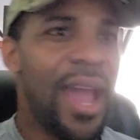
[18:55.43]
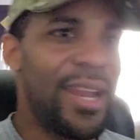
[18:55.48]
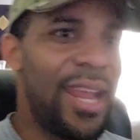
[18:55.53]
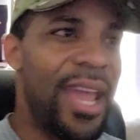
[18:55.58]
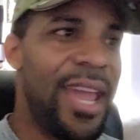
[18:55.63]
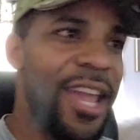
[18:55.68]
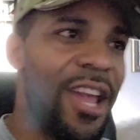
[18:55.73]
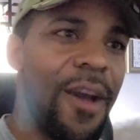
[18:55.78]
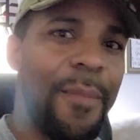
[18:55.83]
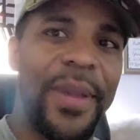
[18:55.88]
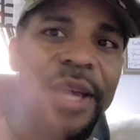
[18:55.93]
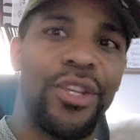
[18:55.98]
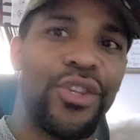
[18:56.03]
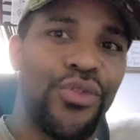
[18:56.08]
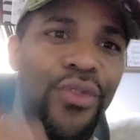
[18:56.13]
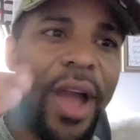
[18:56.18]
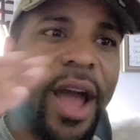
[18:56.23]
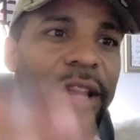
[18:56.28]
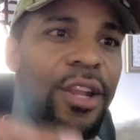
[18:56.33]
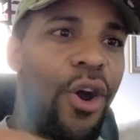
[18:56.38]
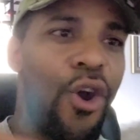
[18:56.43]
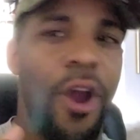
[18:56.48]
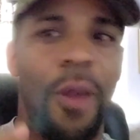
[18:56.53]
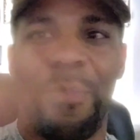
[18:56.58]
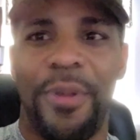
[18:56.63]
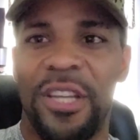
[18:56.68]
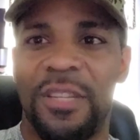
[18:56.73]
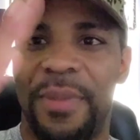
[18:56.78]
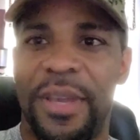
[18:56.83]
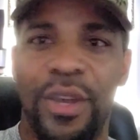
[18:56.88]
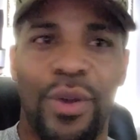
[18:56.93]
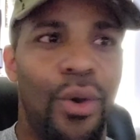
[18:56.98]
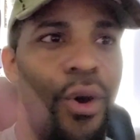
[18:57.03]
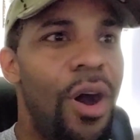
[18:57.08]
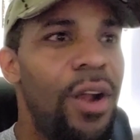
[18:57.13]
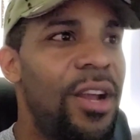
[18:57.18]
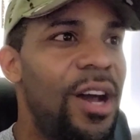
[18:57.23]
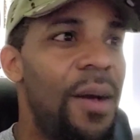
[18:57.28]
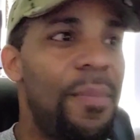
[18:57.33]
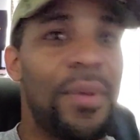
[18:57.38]
and then he'll be trying, the RPS be
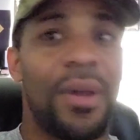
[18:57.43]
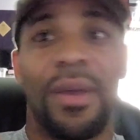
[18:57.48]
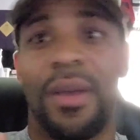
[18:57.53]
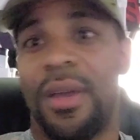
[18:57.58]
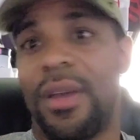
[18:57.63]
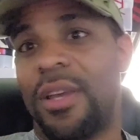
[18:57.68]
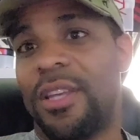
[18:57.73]
going up,